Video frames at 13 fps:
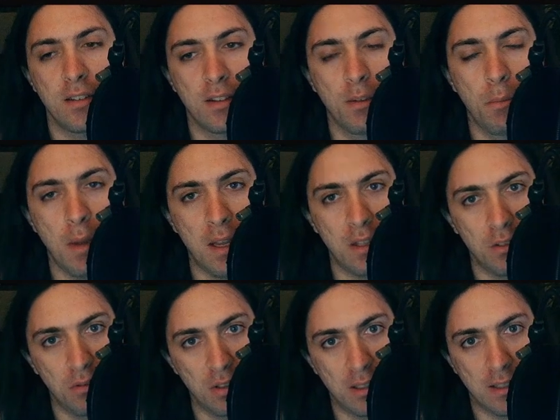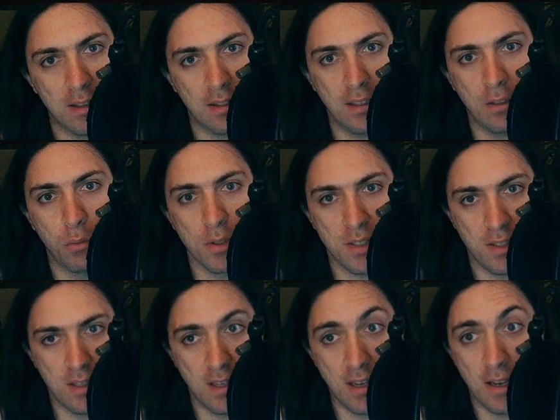the manual and it was
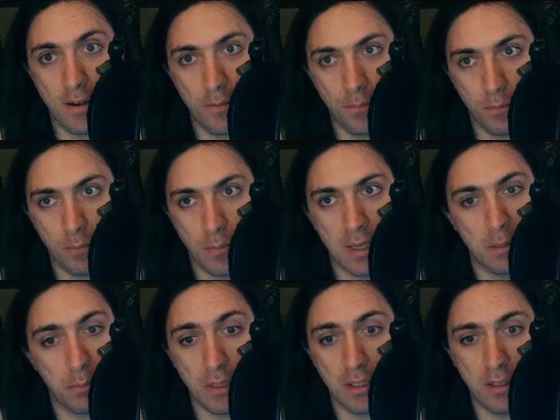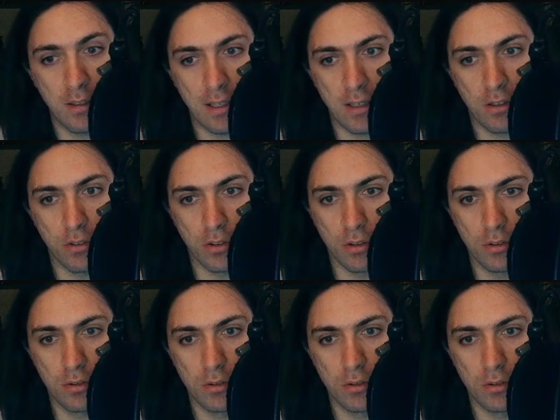there. Might be, I don't know.